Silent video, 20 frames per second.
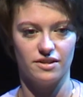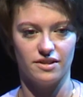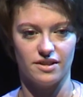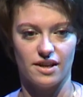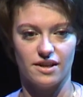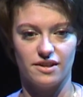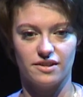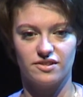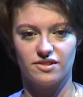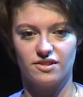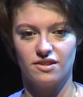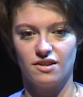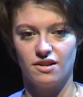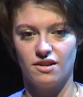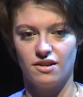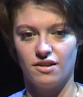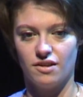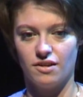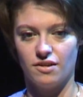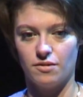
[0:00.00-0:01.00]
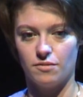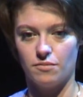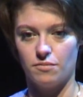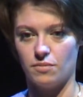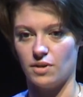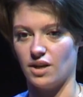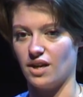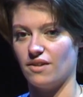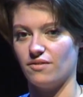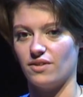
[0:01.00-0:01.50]
yes.
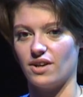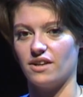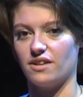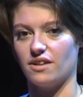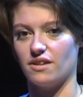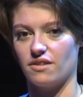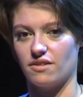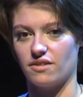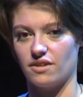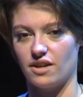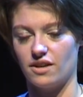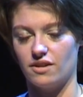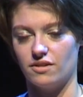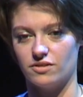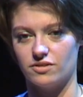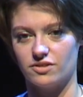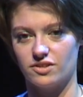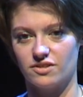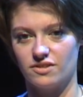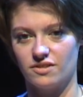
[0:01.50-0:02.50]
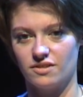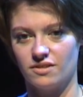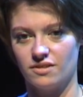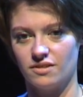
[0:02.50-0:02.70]
But I haven't had anything else.